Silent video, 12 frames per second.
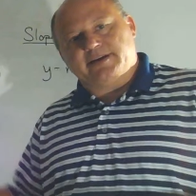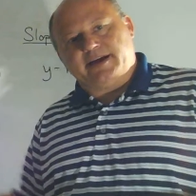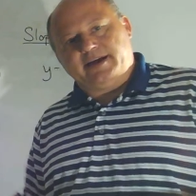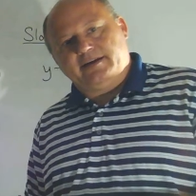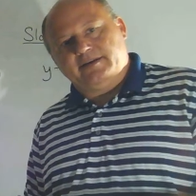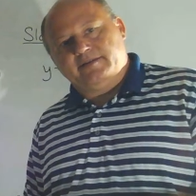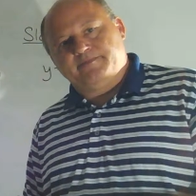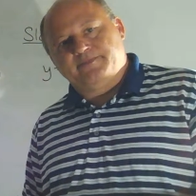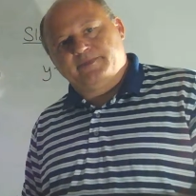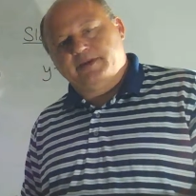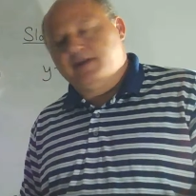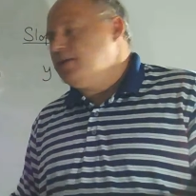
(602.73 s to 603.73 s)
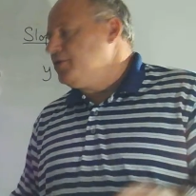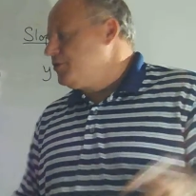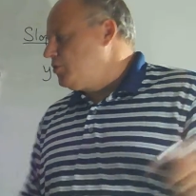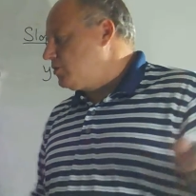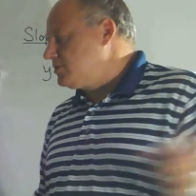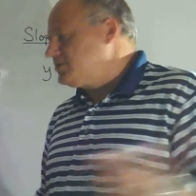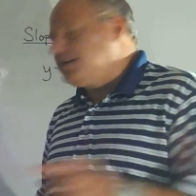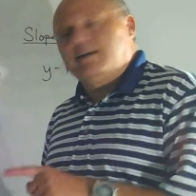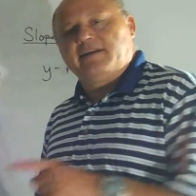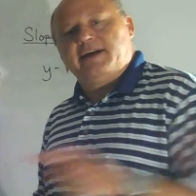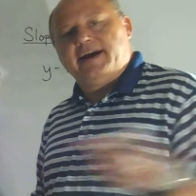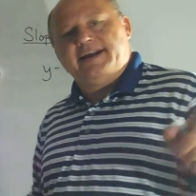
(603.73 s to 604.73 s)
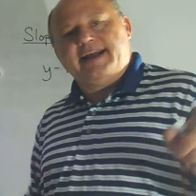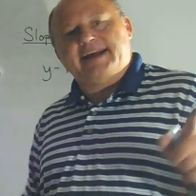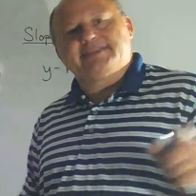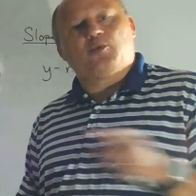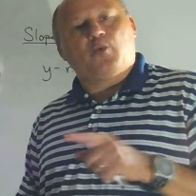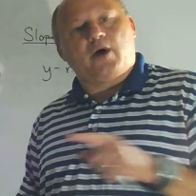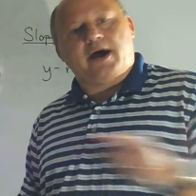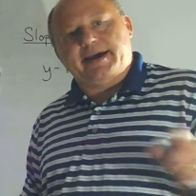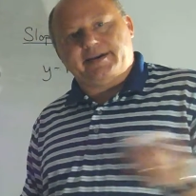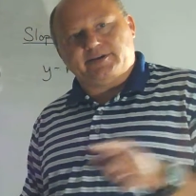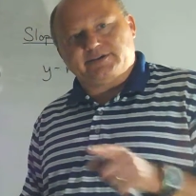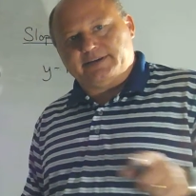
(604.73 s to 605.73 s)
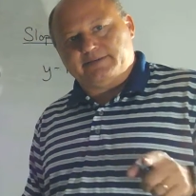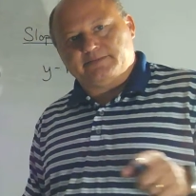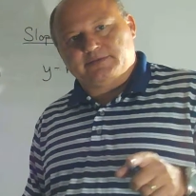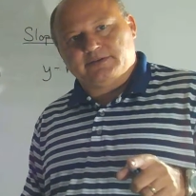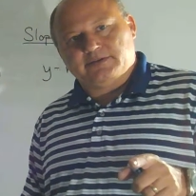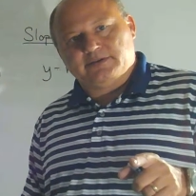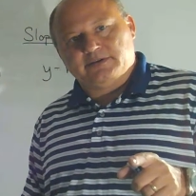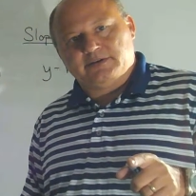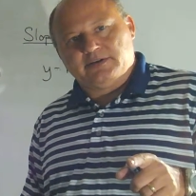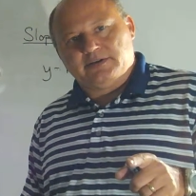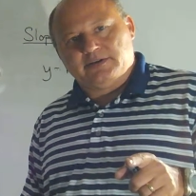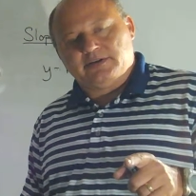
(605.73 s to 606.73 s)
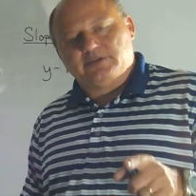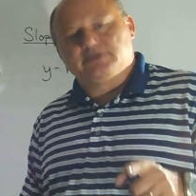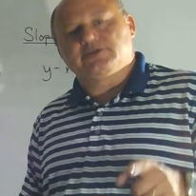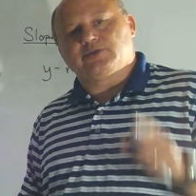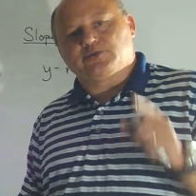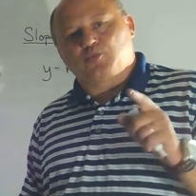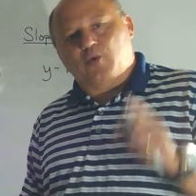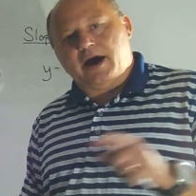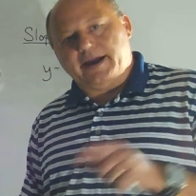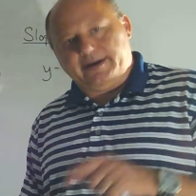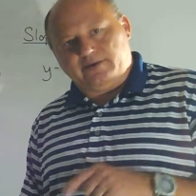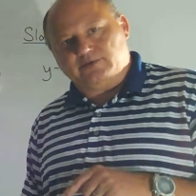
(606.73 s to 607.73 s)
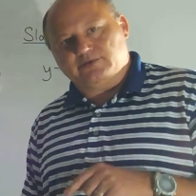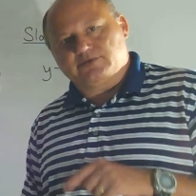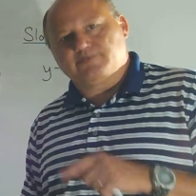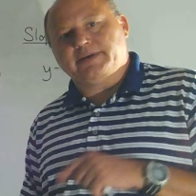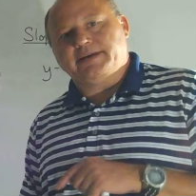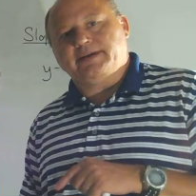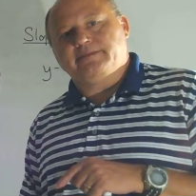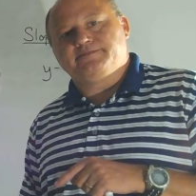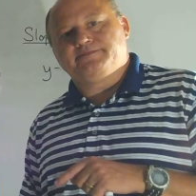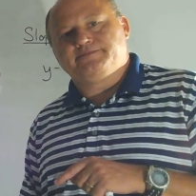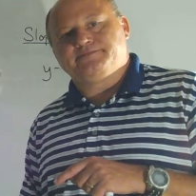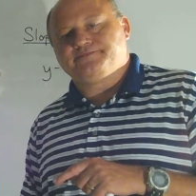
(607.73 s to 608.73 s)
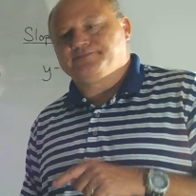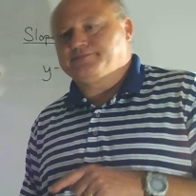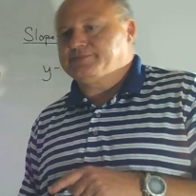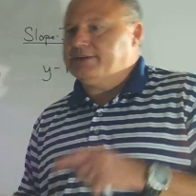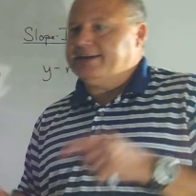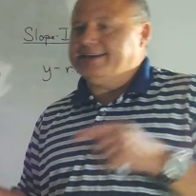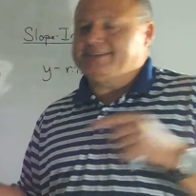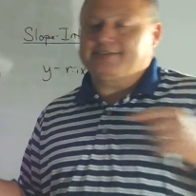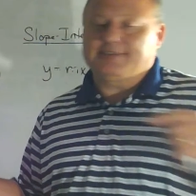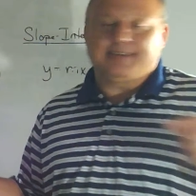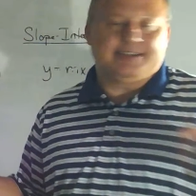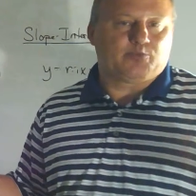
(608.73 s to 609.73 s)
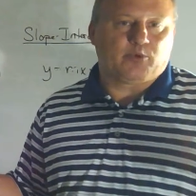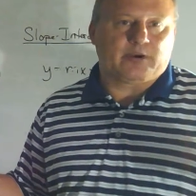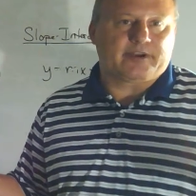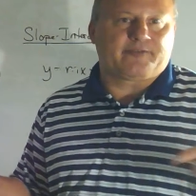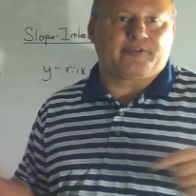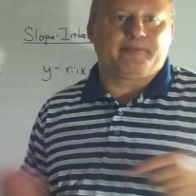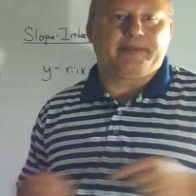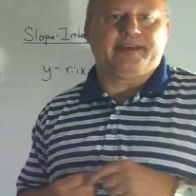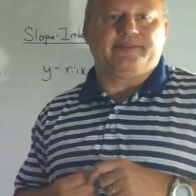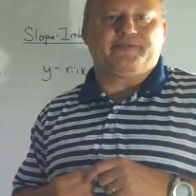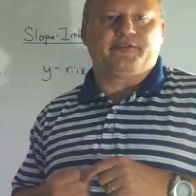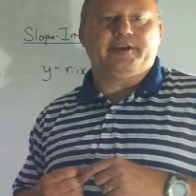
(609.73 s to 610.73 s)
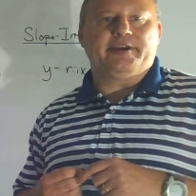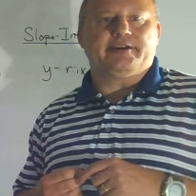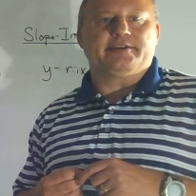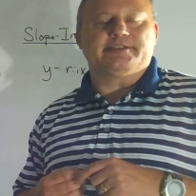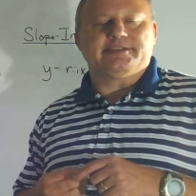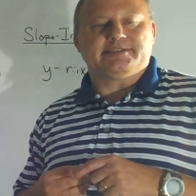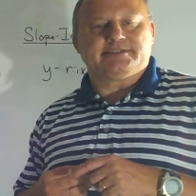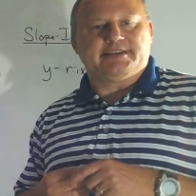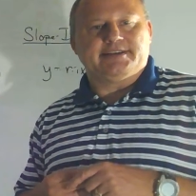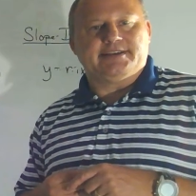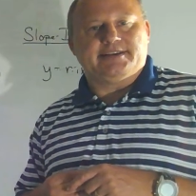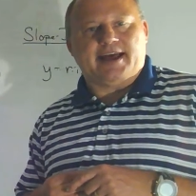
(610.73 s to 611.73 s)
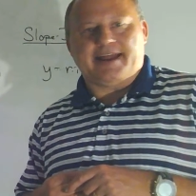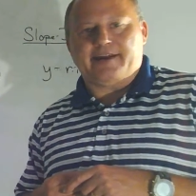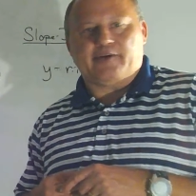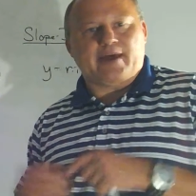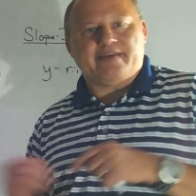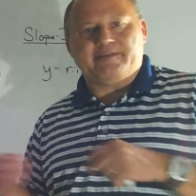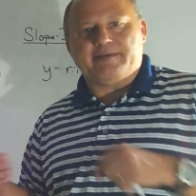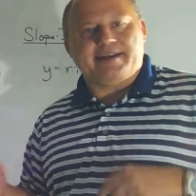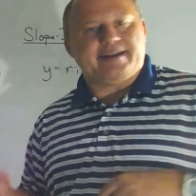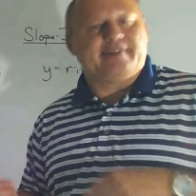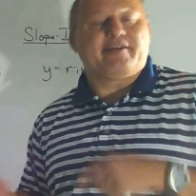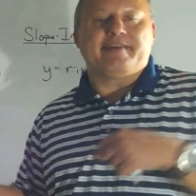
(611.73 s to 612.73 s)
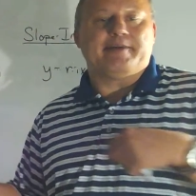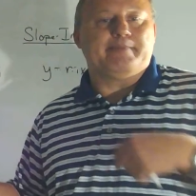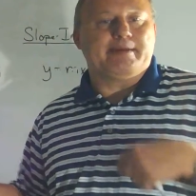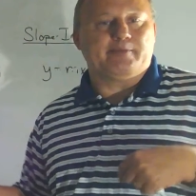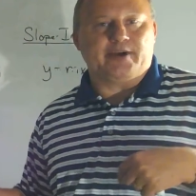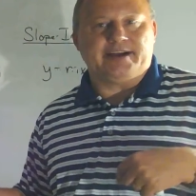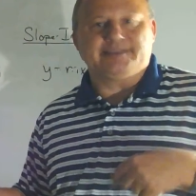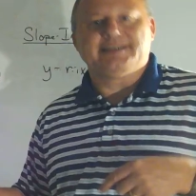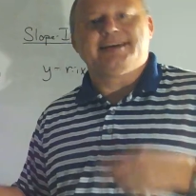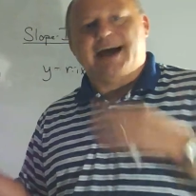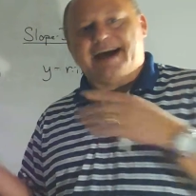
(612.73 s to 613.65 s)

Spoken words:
A. The horizontal line has a y-intercept. So it's y equals B. It's worked for me for years, and I never have that memorized.